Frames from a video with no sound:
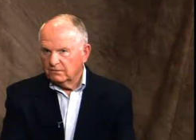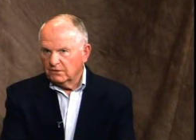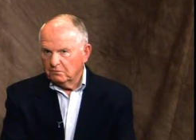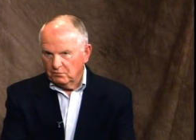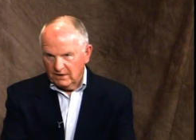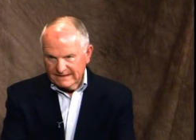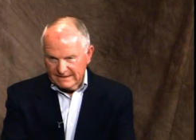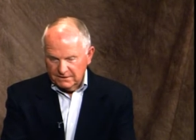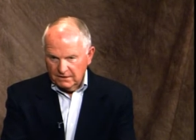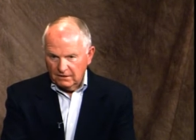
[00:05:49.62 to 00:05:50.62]
the
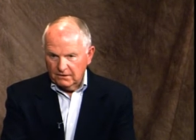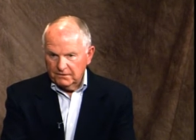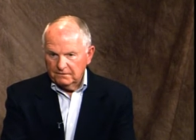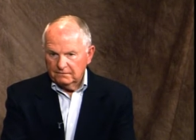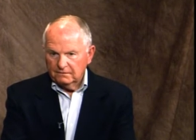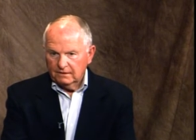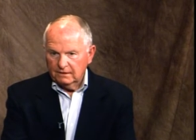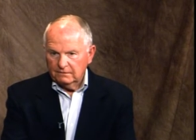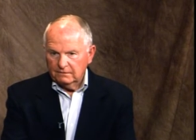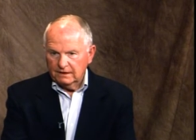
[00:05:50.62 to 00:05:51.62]
present yard
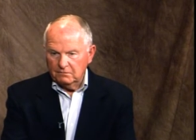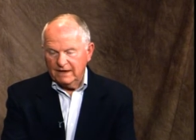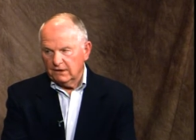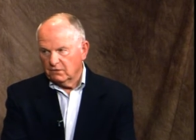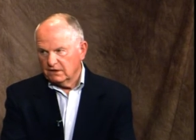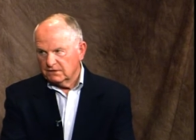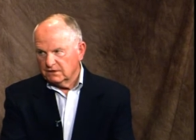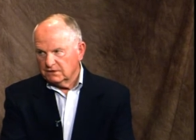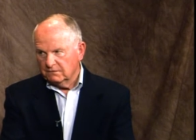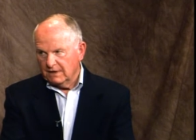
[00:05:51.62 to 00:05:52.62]
uh, and many
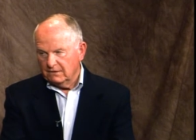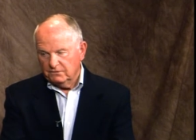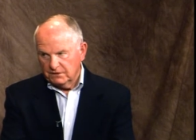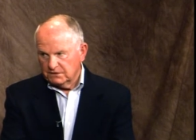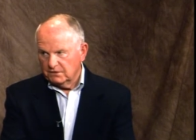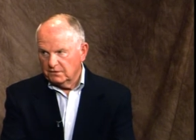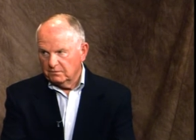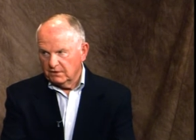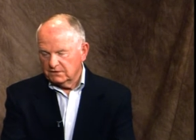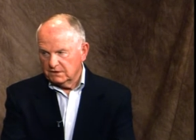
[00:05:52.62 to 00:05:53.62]
residents have not visited the
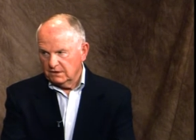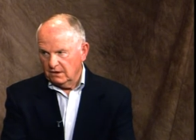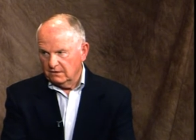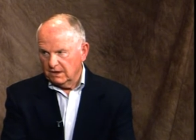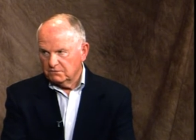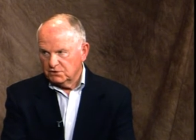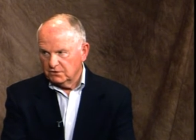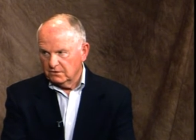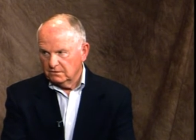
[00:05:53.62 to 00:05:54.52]
present yard, I'm sure.